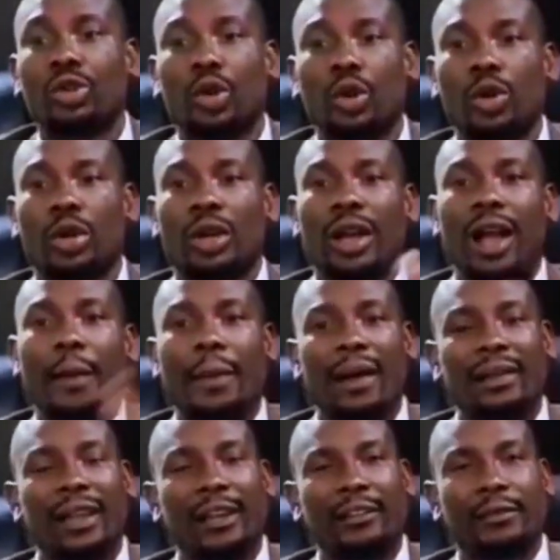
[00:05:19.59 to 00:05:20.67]
Now,
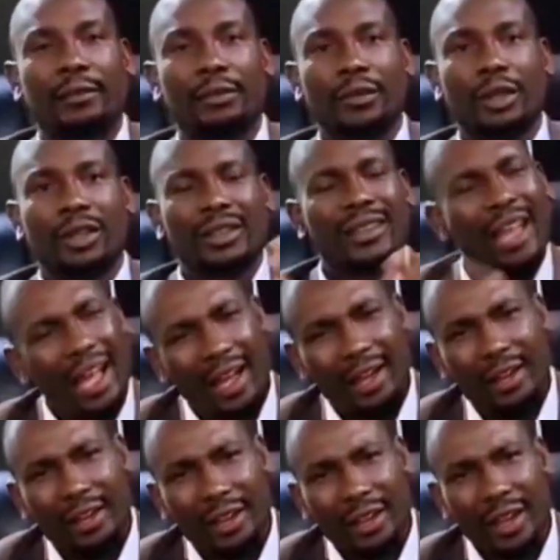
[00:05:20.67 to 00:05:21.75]
having understood
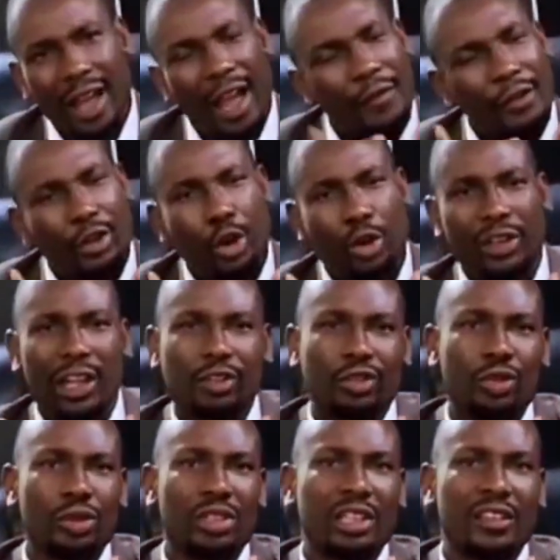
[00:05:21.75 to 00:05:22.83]
this,
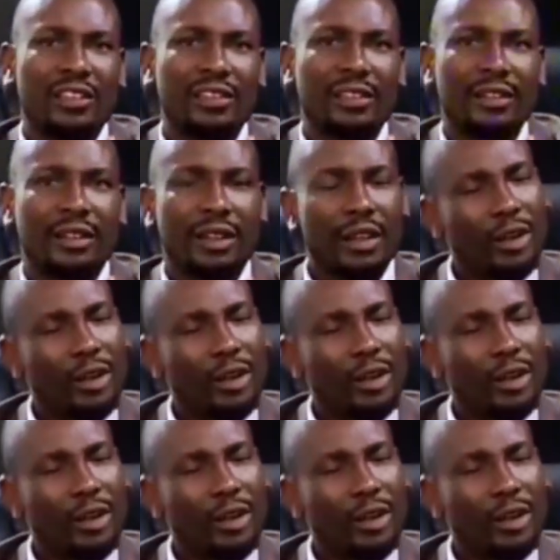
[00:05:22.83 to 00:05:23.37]
ownership and possession,